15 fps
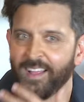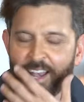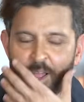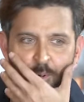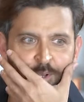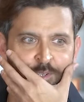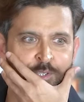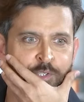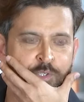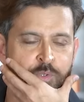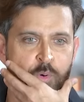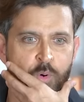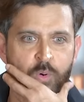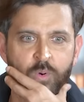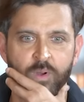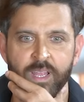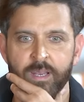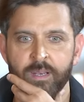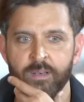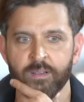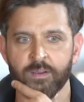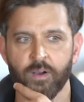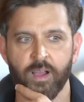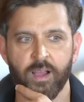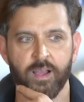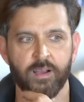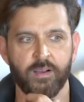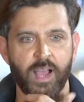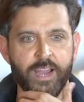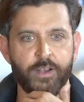And I was so
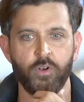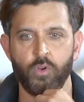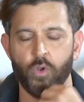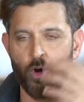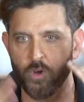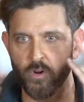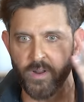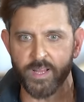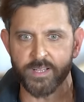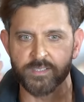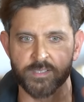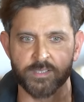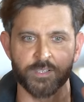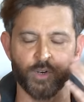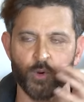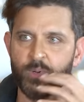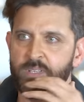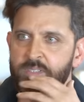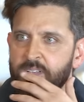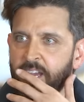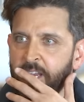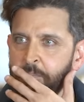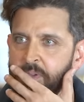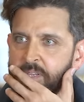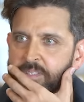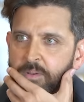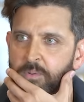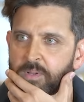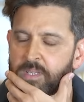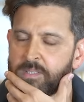at loggerheads, you know, inside me. I
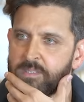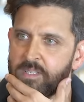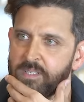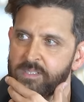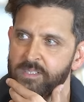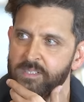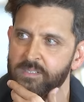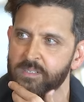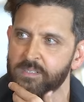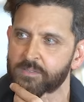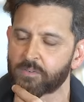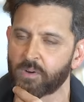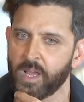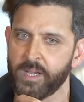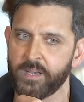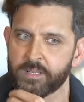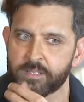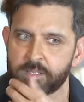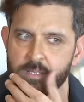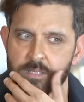said, is this right? Is